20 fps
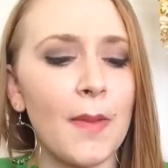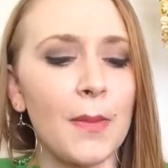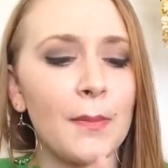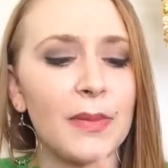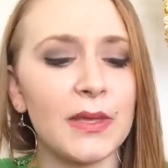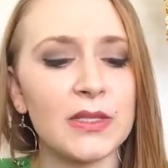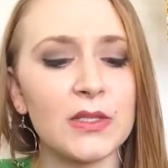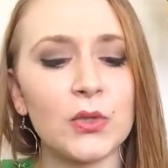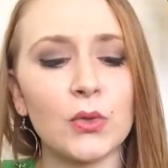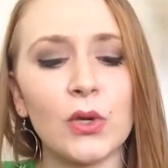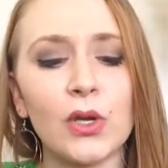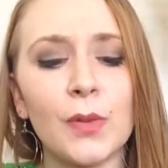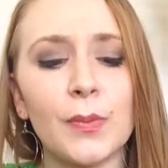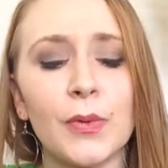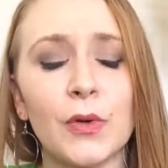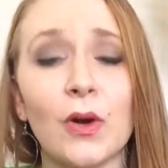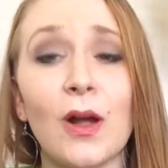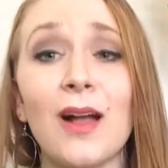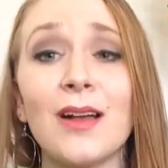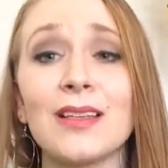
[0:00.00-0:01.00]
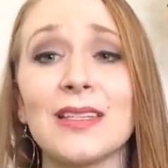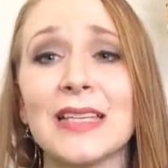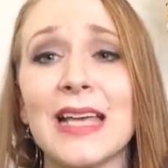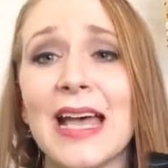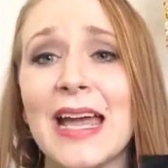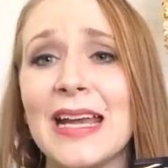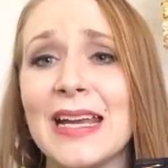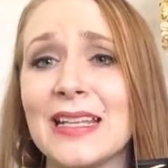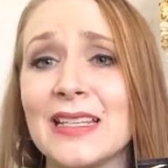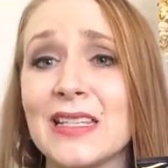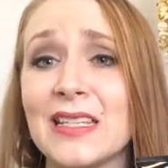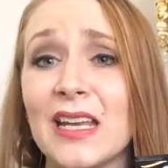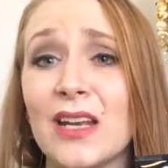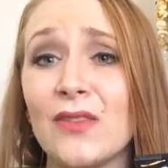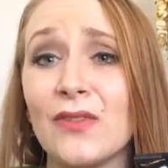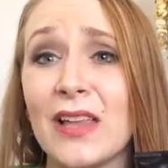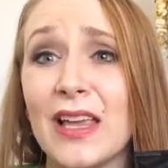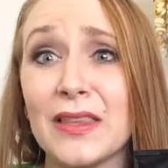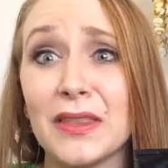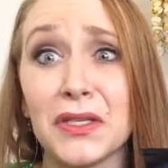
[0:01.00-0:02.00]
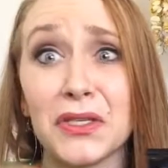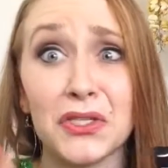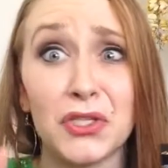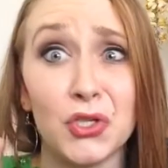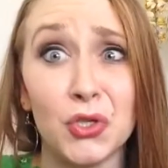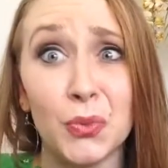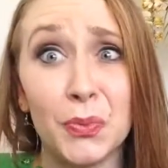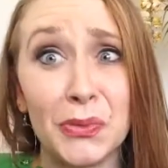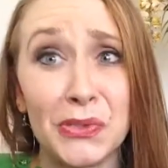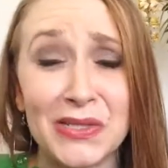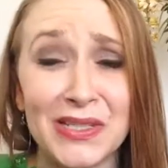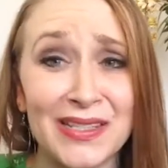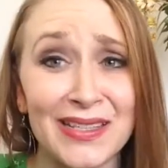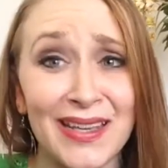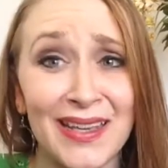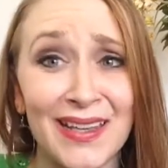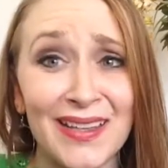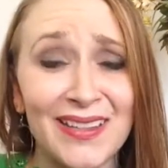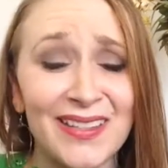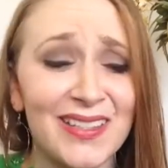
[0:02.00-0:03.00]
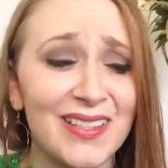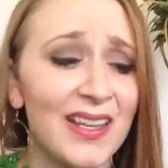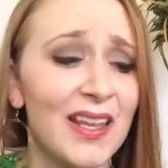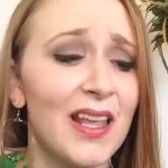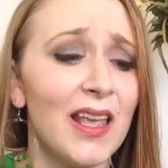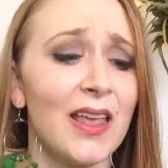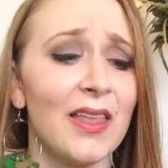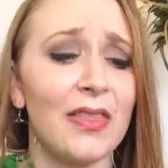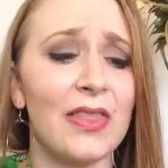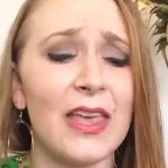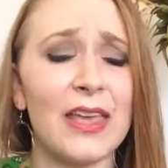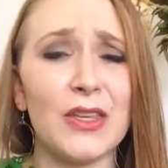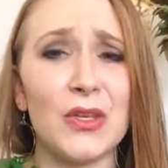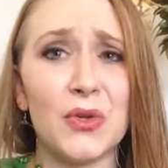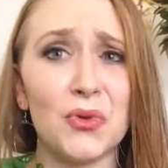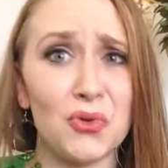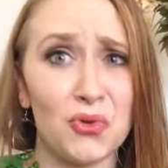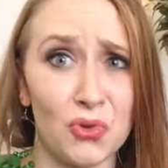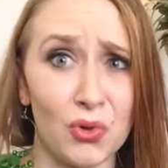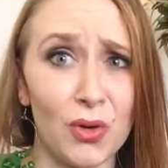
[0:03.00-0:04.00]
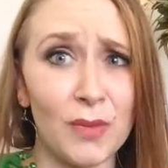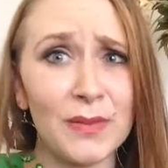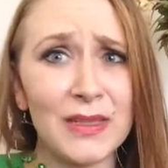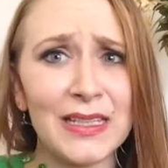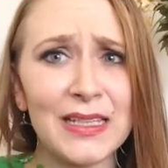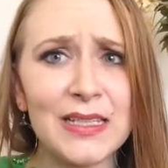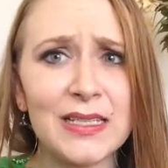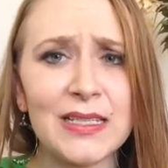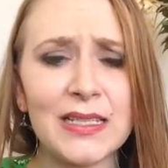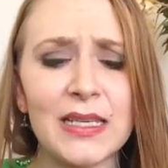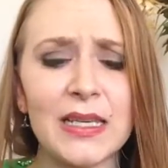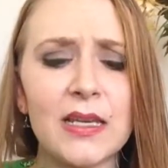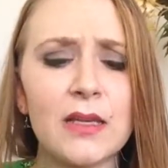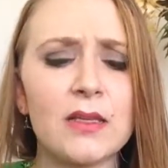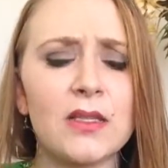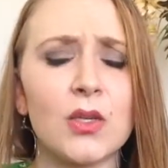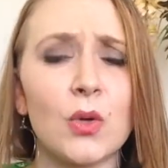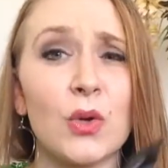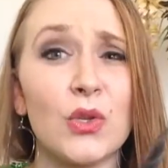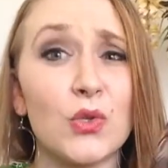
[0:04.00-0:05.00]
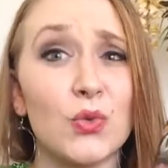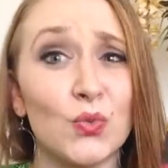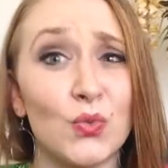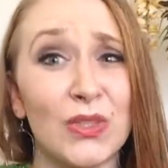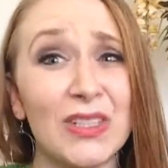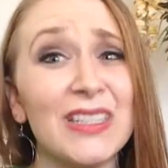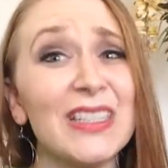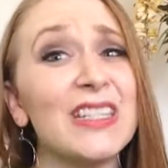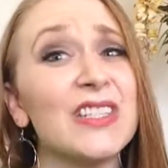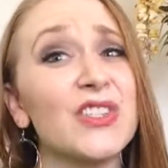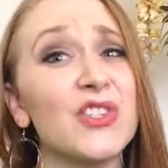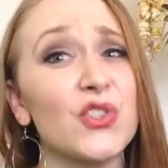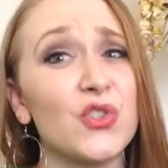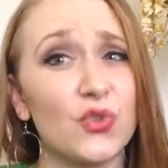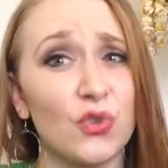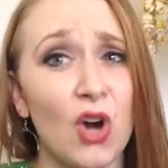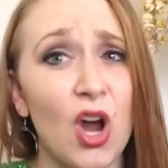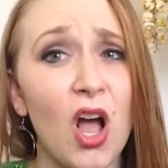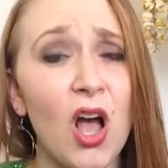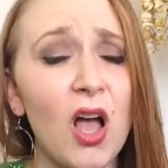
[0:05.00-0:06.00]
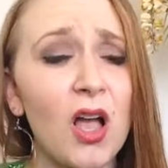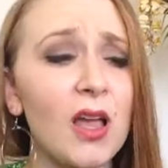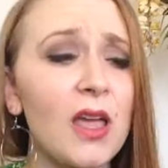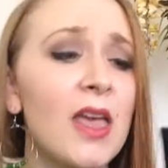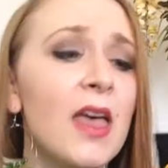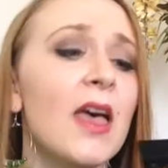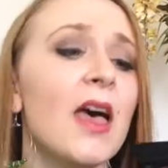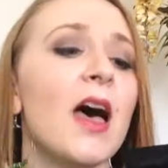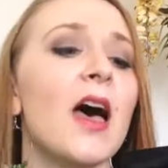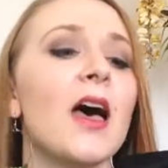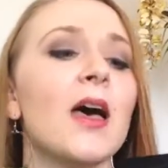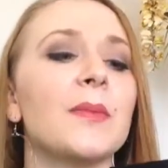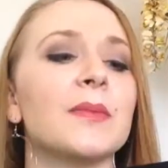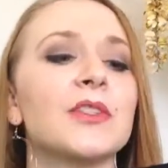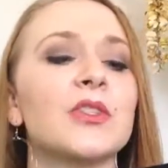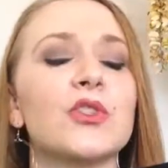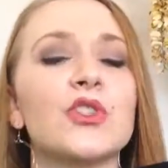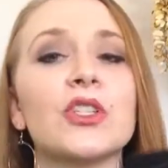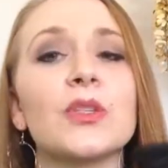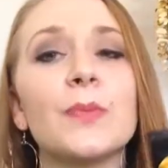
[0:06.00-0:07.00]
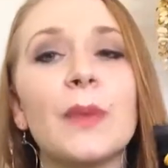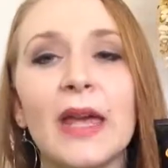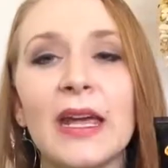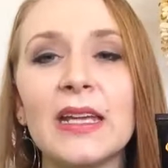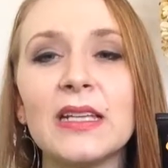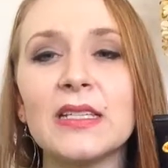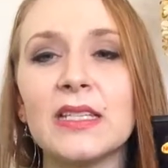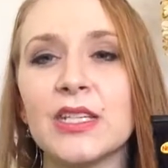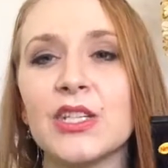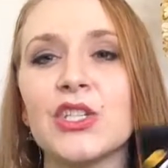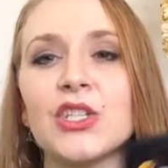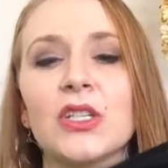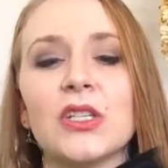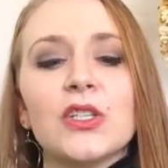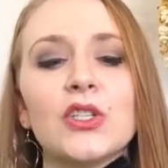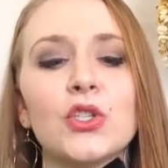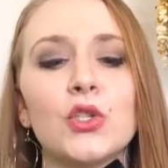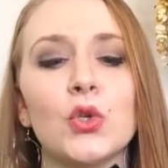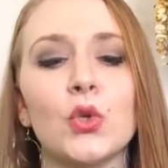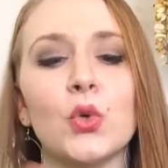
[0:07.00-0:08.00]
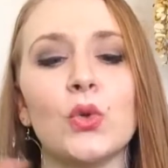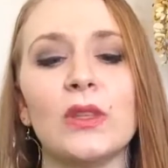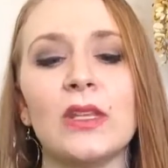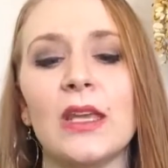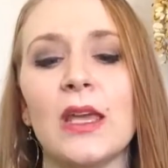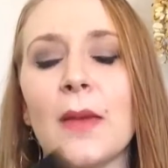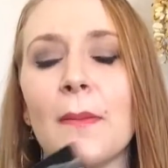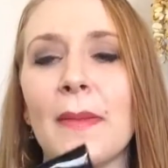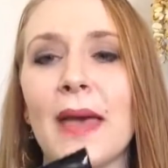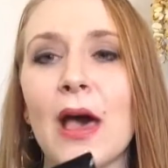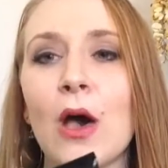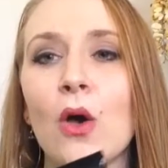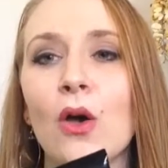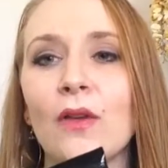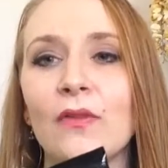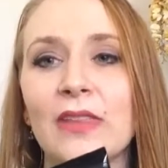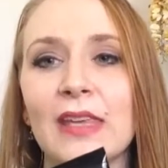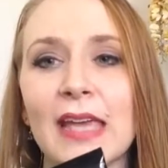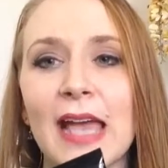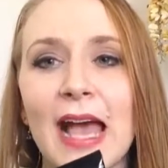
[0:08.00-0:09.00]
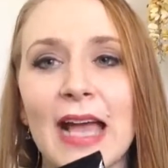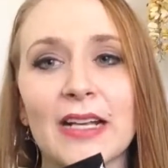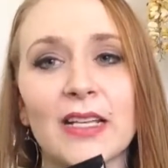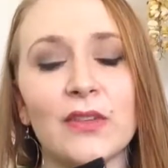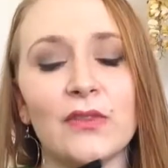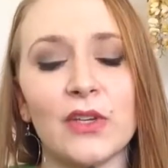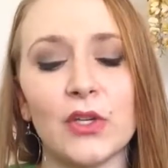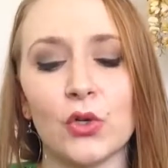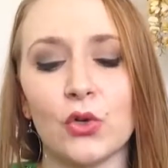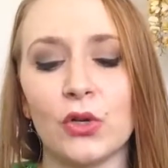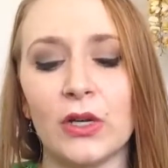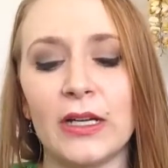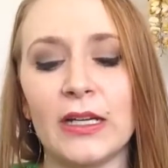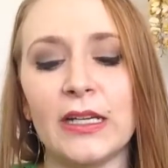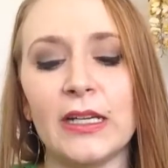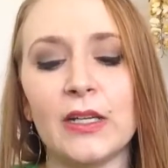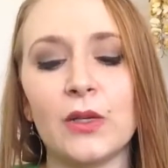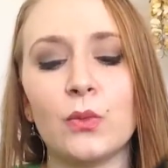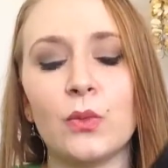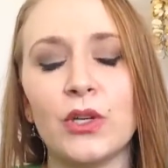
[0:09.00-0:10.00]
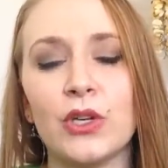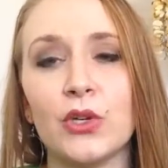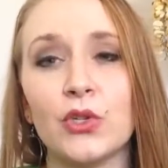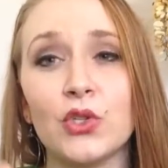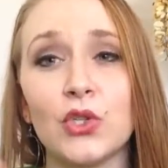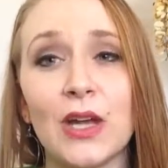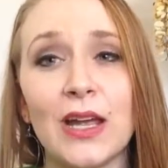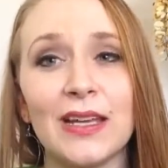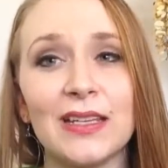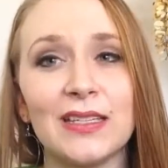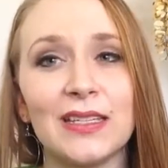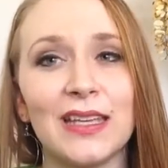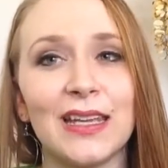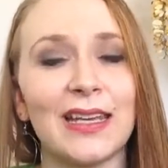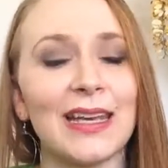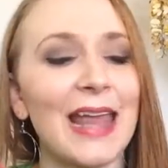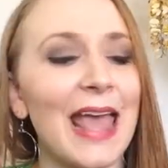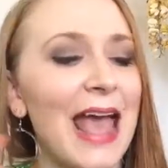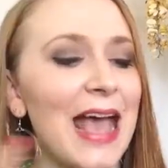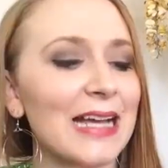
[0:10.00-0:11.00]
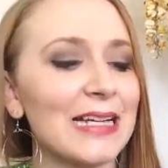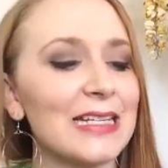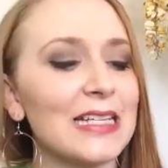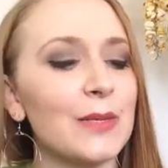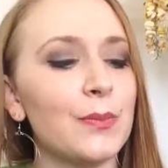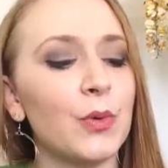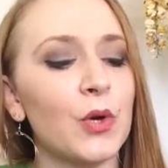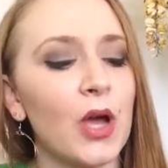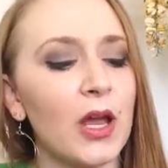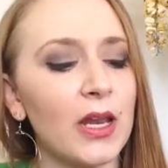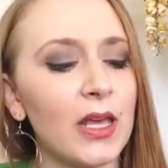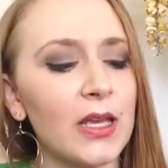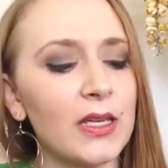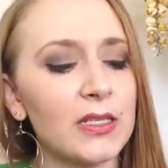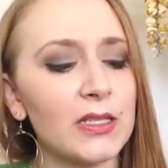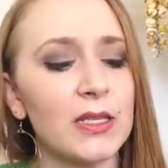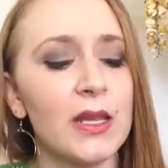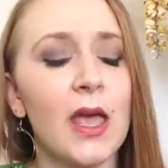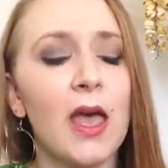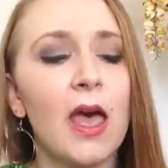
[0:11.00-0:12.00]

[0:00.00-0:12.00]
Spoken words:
benzoyl peroxide instead of like the 2% that you normally see. So it's really strong. So just pay attention to the amount of the active ingredient when you're trying to get an acne product.